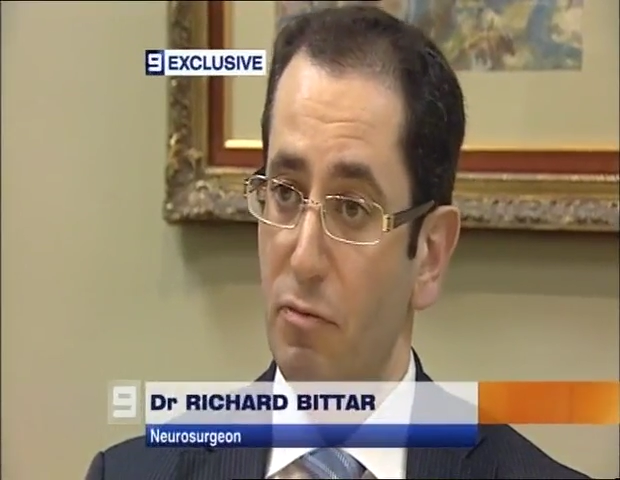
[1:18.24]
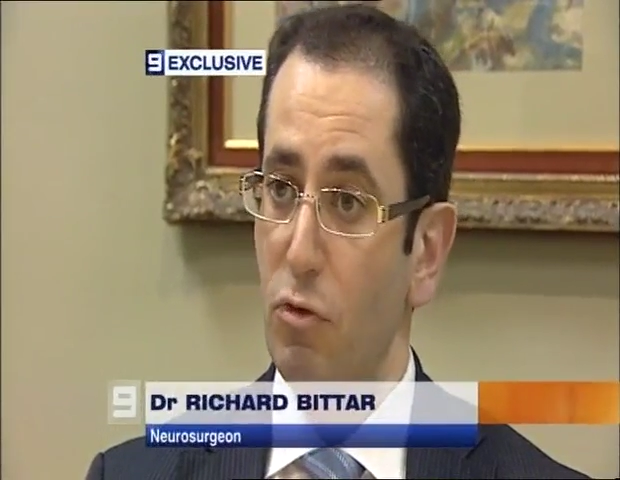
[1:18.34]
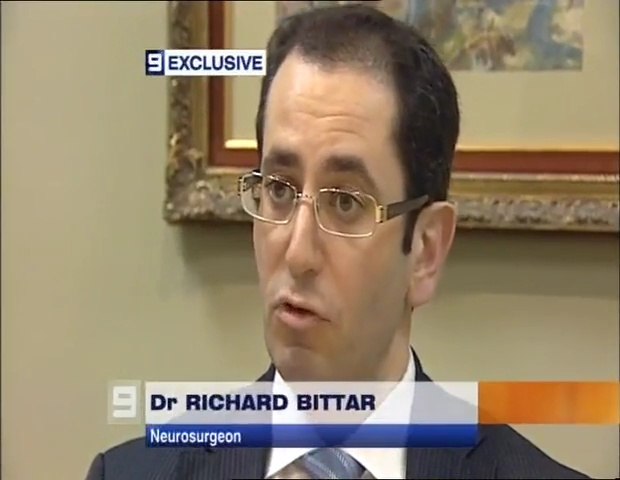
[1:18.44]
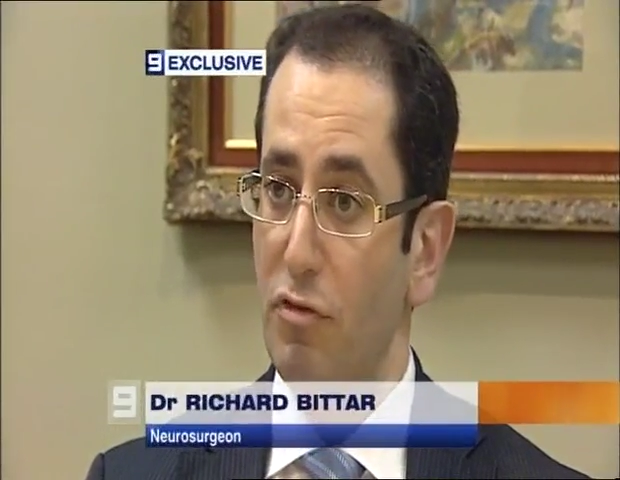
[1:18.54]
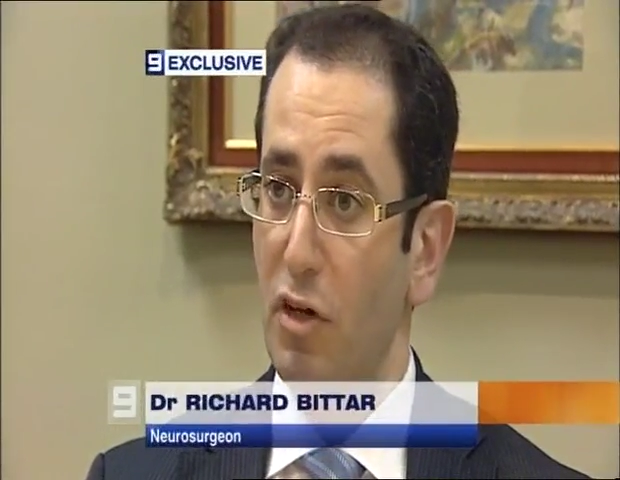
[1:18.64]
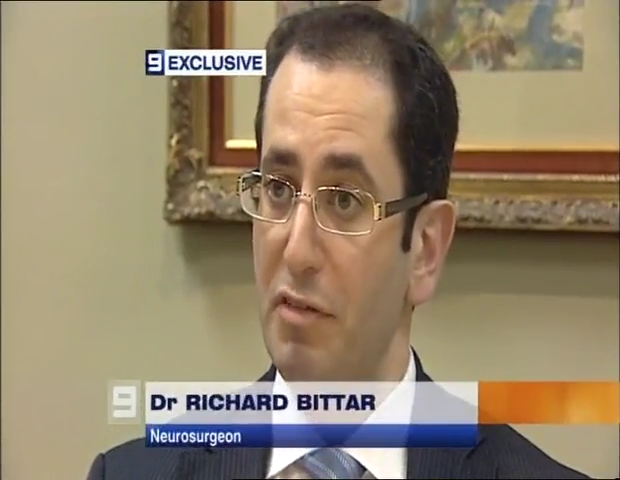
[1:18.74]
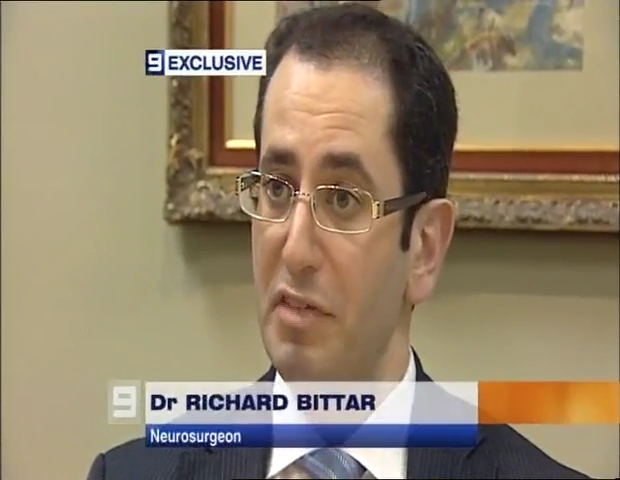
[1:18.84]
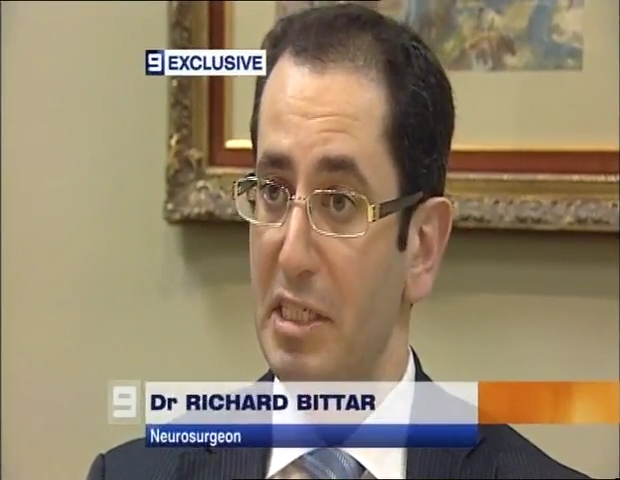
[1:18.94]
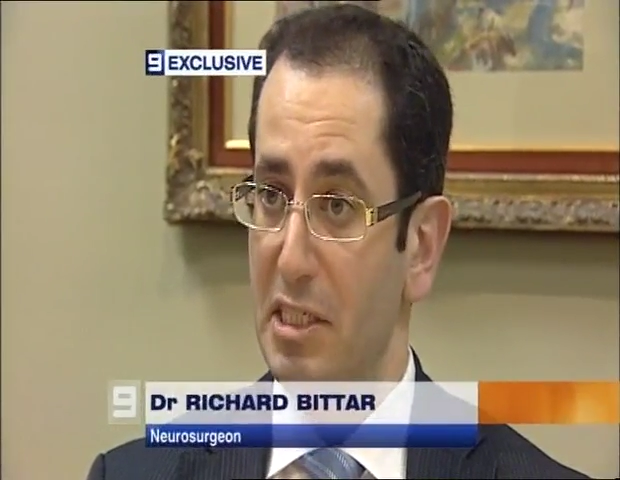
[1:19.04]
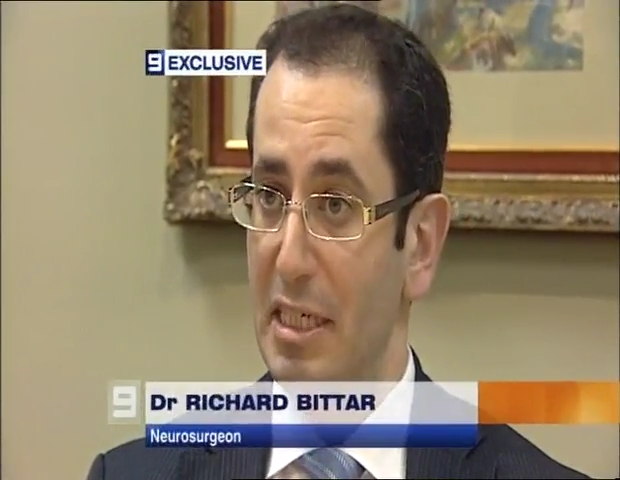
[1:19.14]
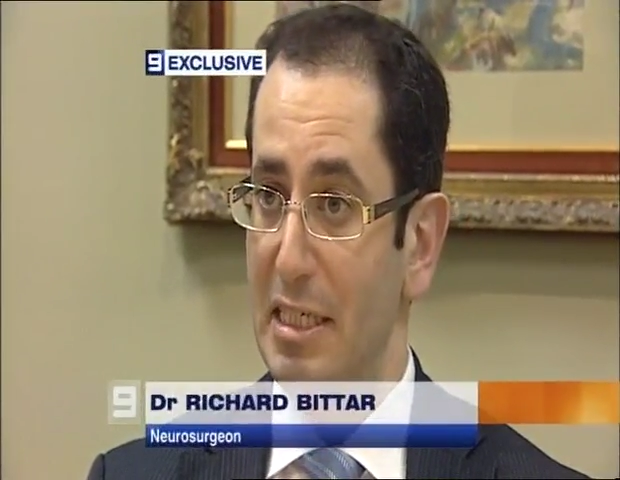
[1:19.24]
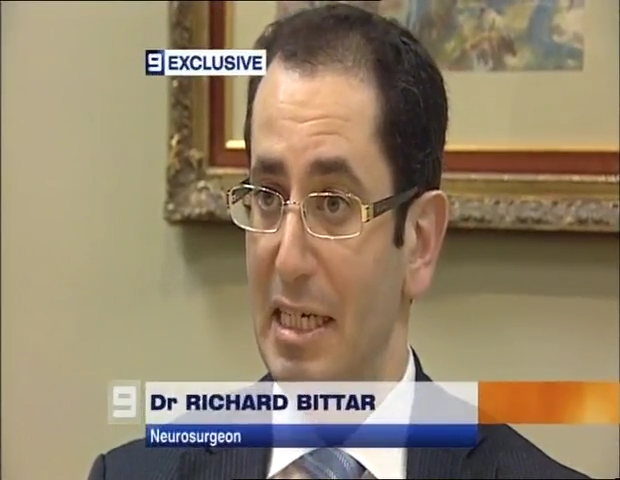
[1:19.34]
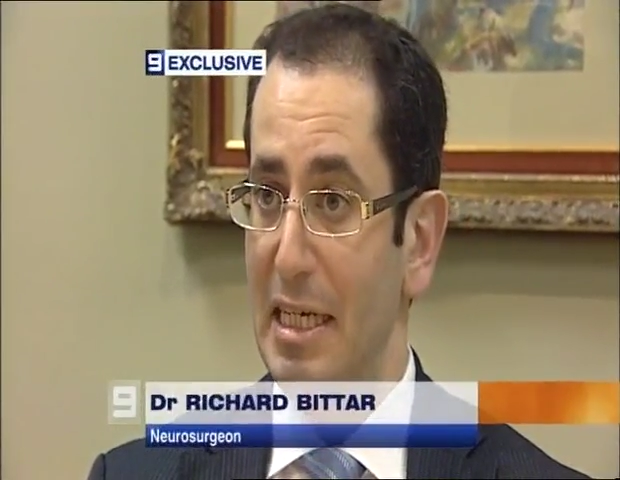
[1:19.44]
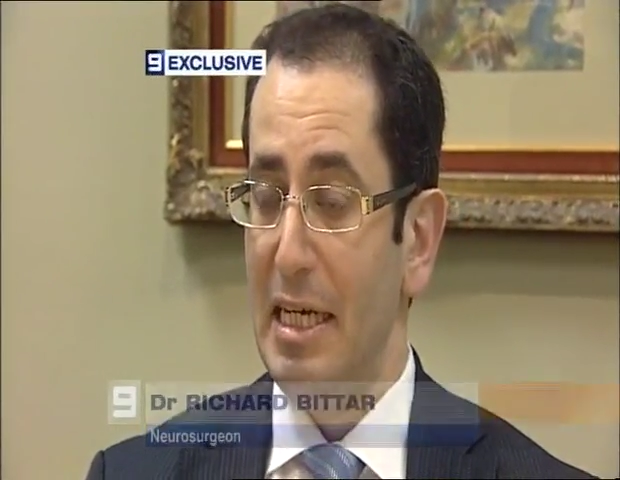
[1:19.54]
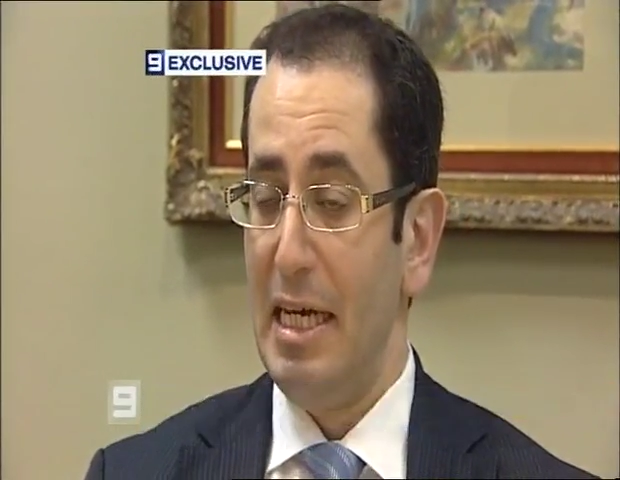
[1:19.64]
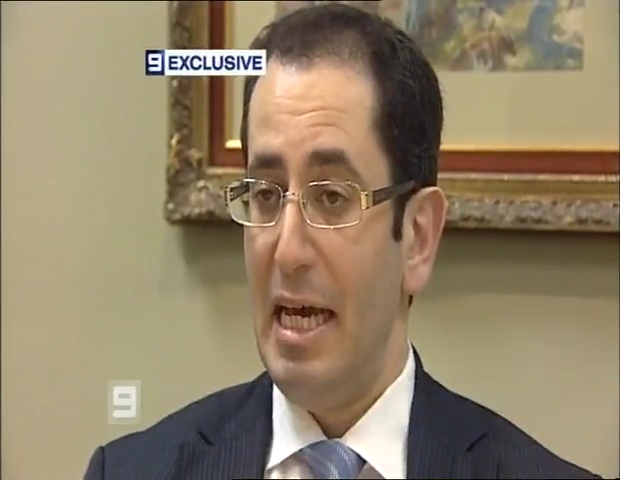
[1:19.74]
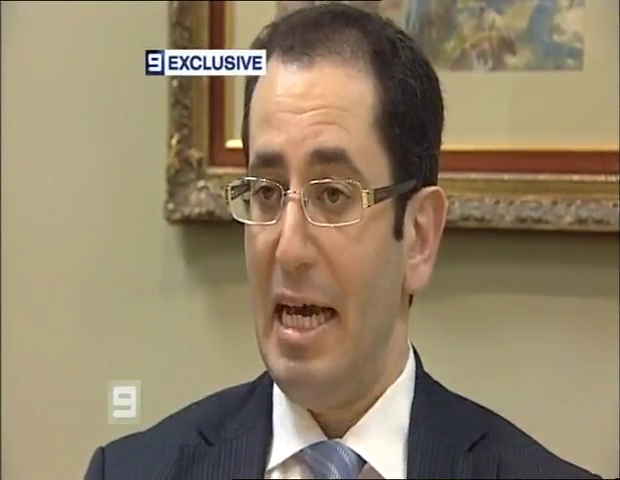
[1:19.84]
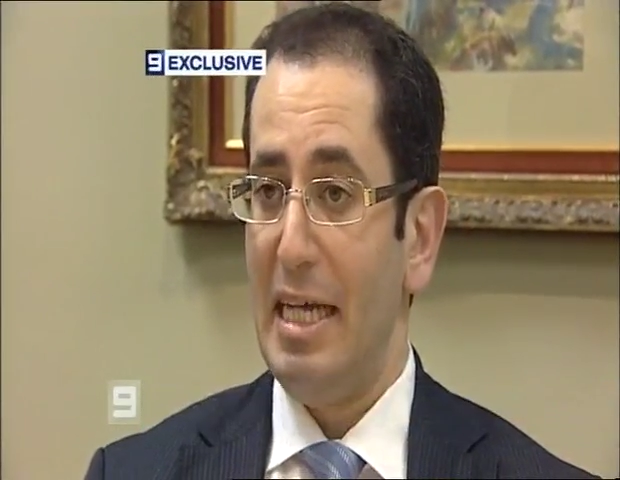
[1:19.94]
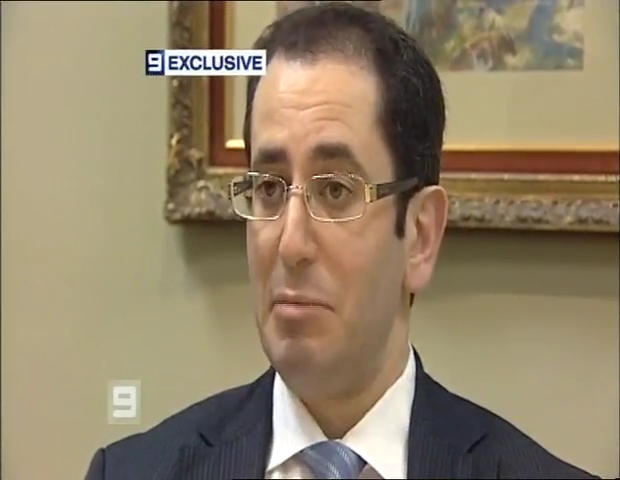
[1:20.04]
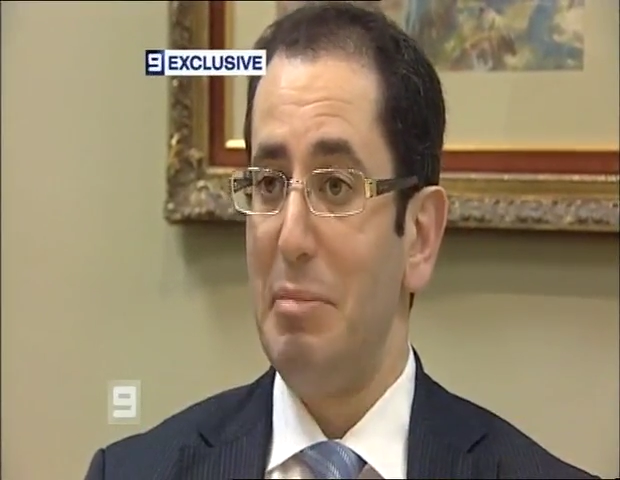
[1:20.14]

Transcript: four or five years that it has